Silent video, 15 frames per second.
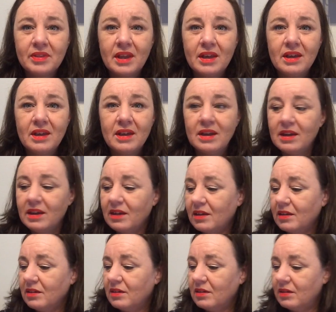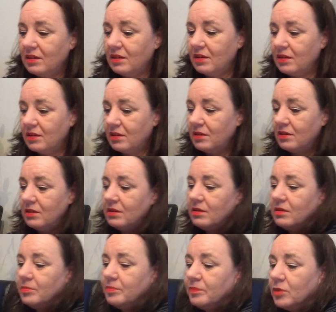And
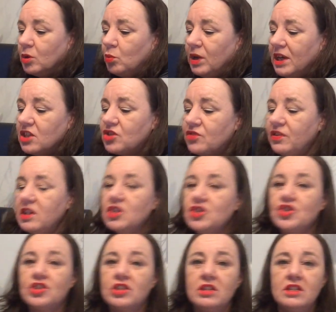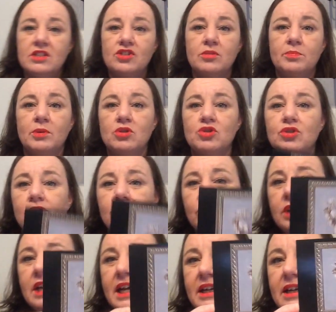when it's finished, it's supposed to
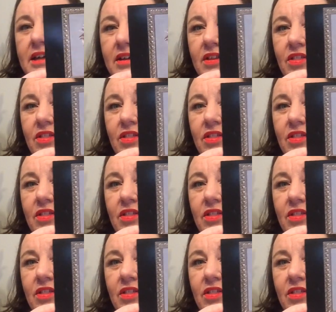look like